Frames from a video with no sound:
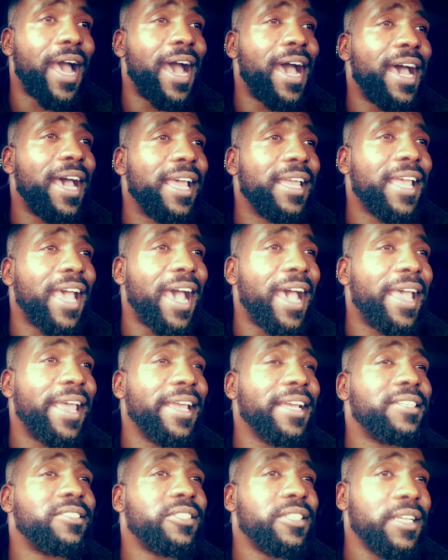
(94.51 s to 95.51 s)
I
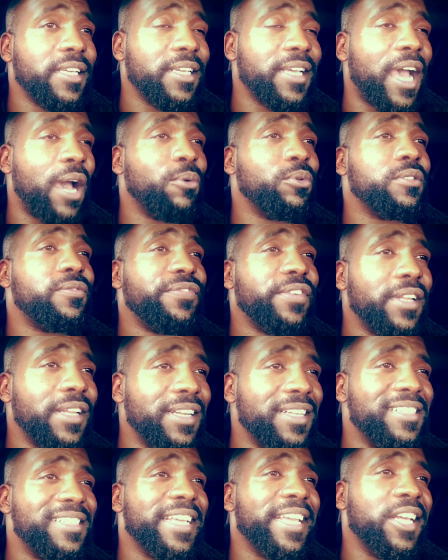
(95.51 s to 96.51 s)
I actually I was
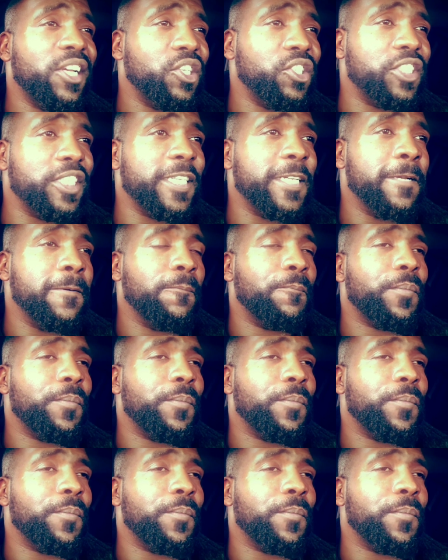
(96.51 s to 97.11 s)
feeling his energy.